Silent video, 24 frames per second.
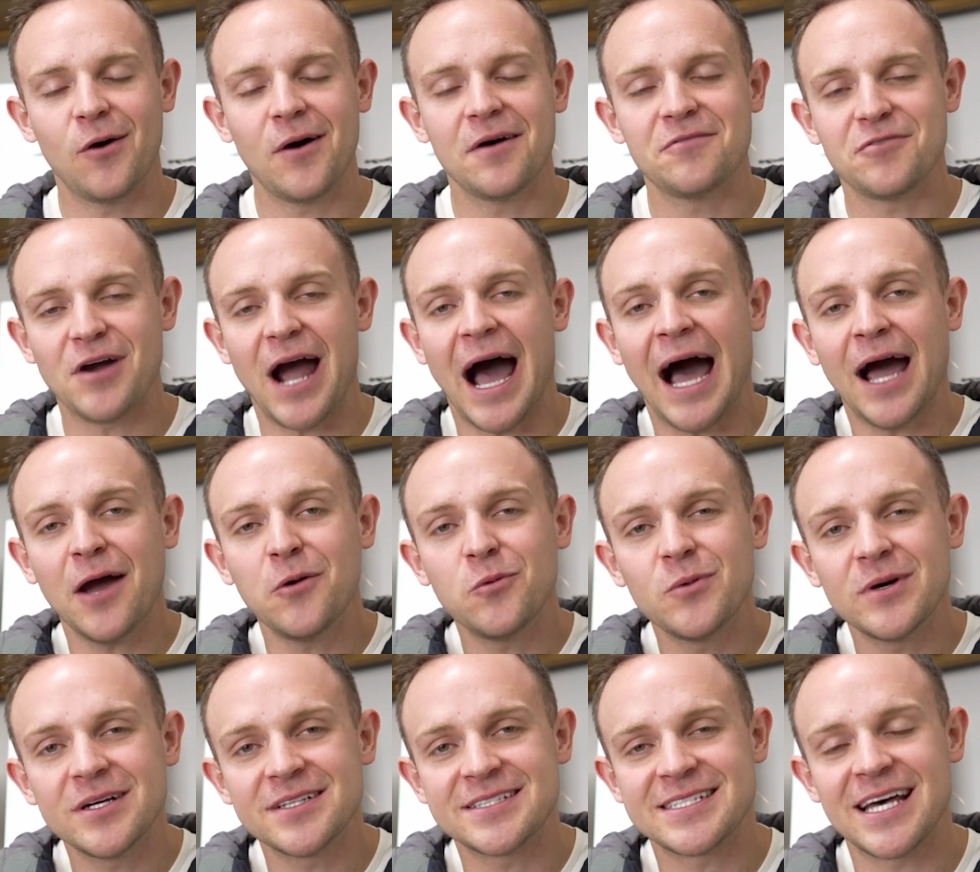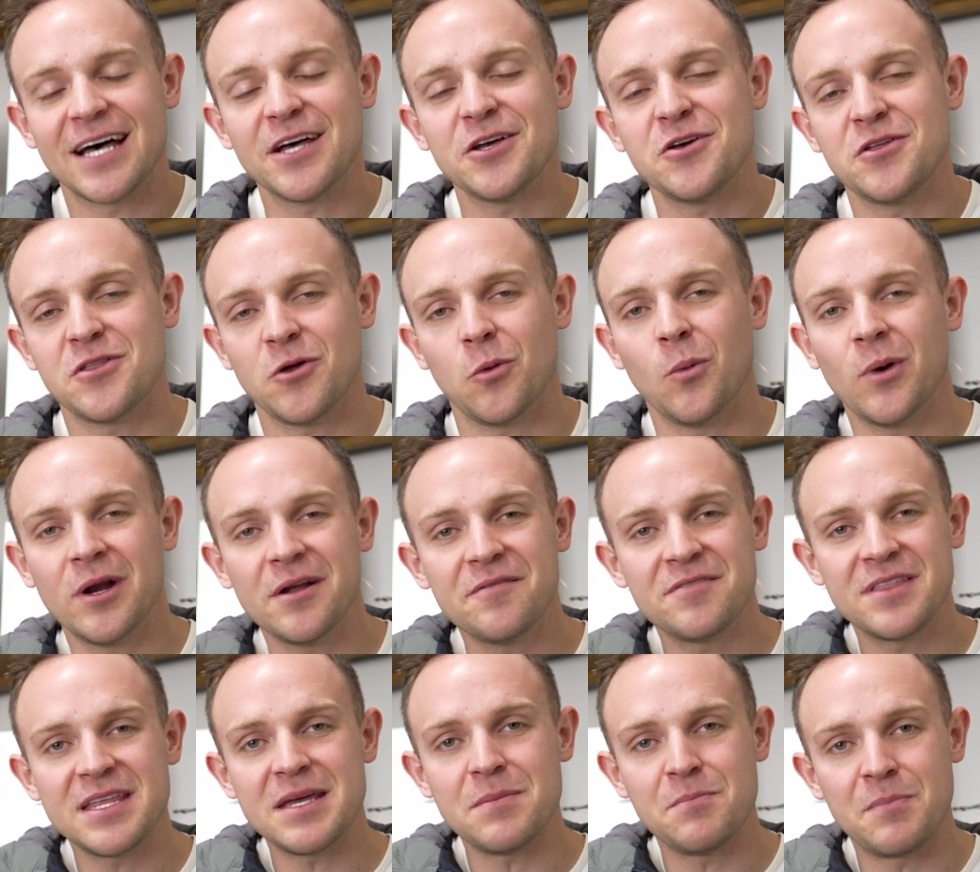However, I will tell you that one
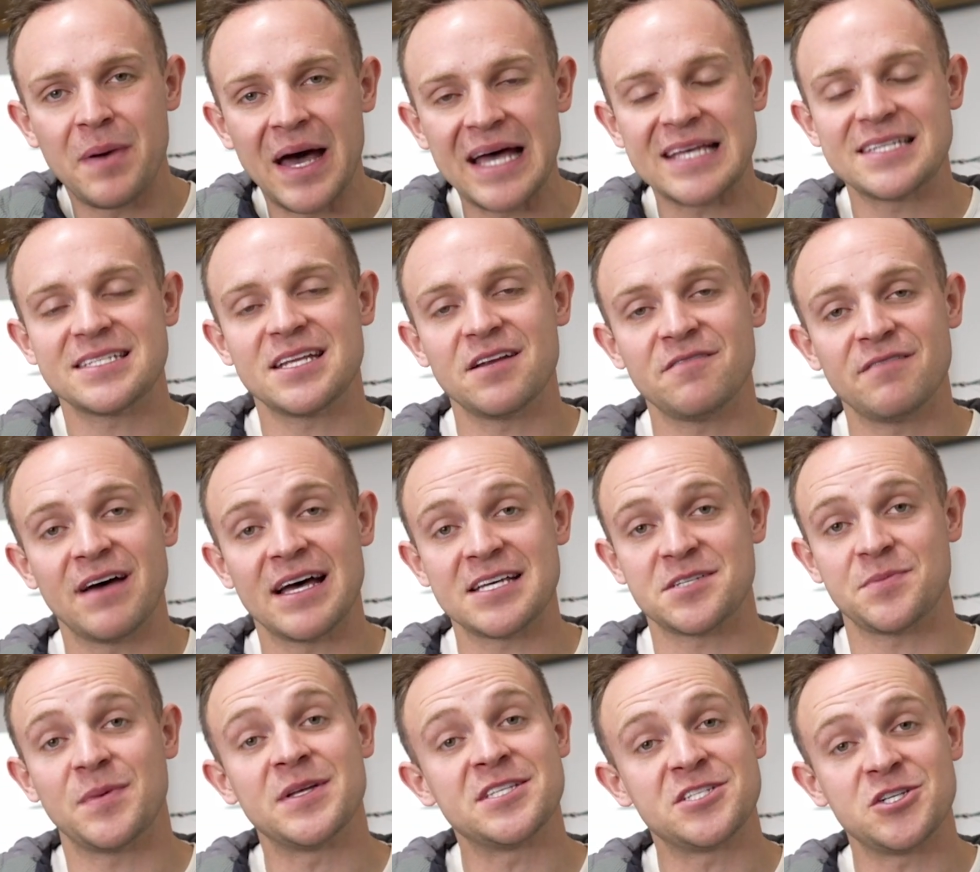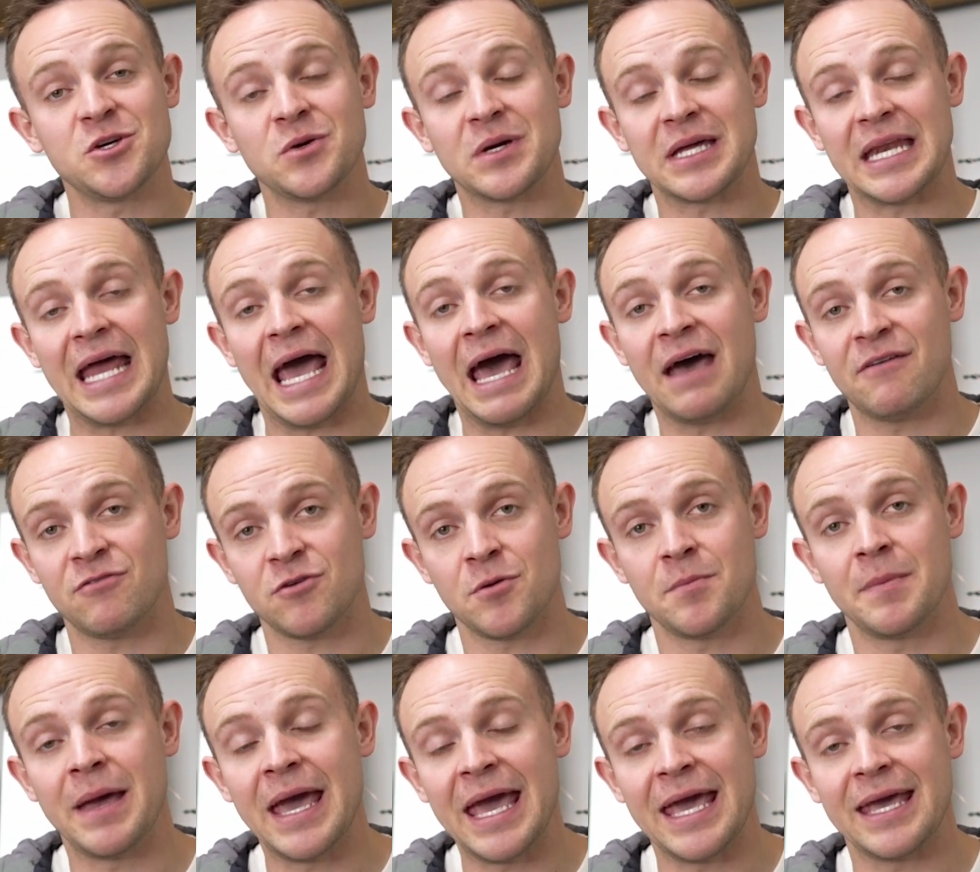of the best investments you can
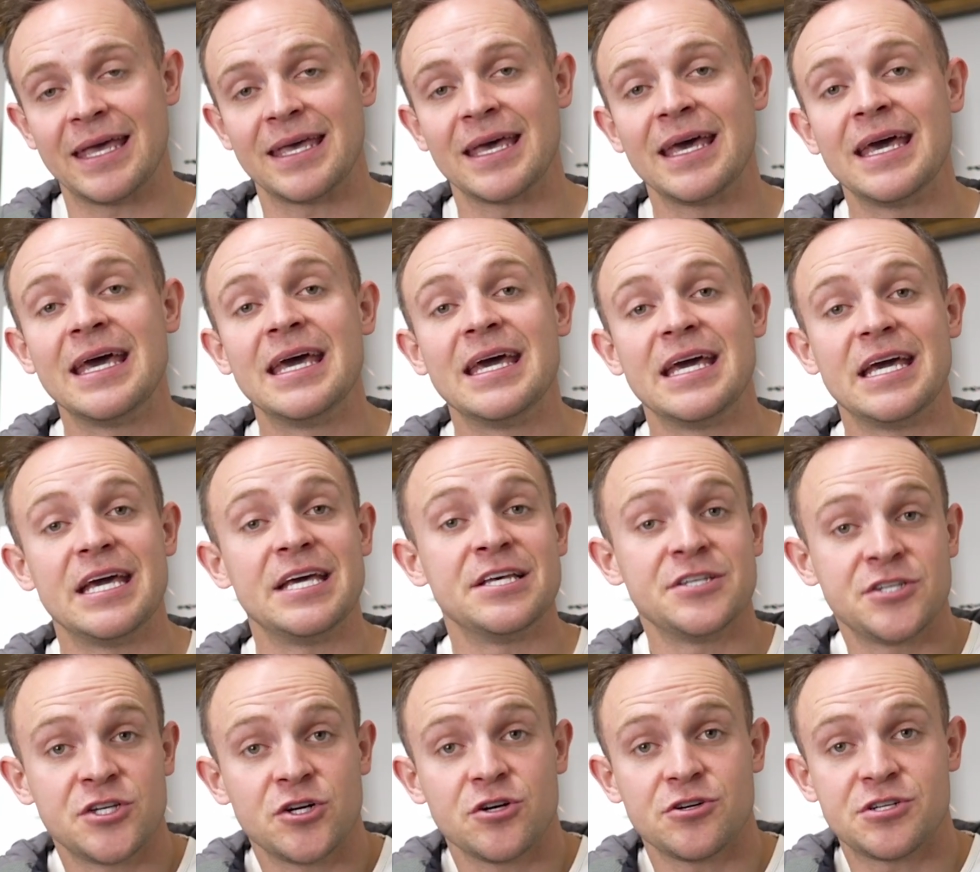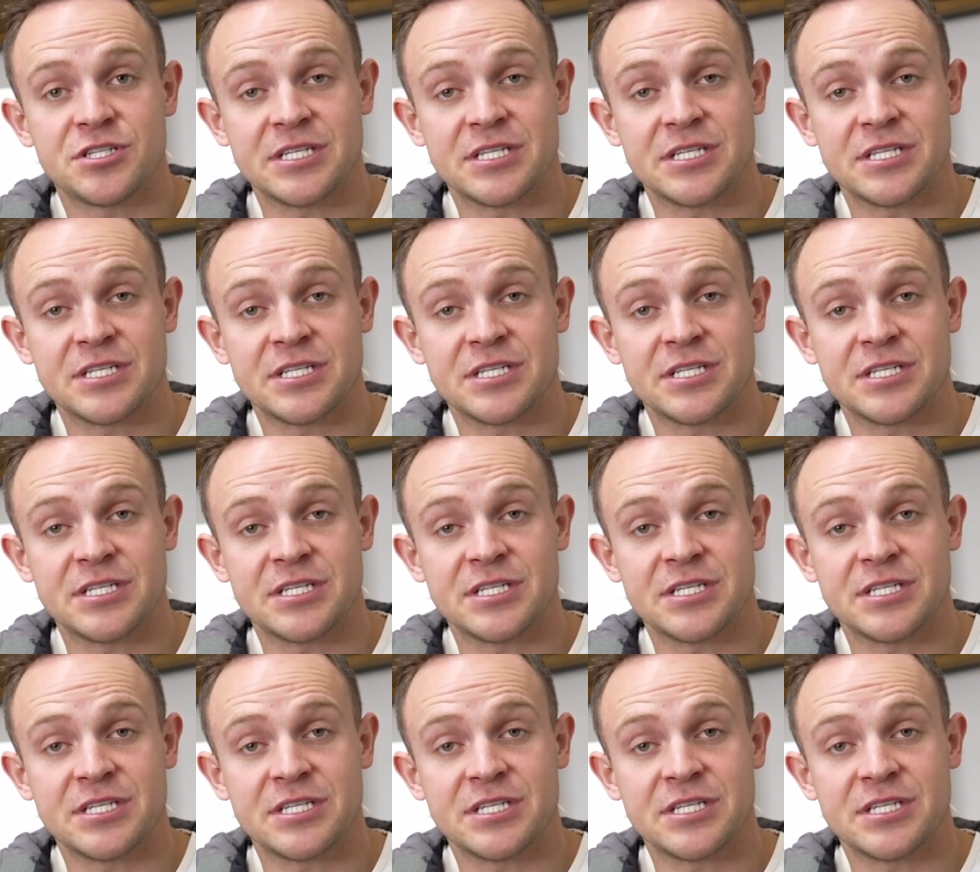ever make is your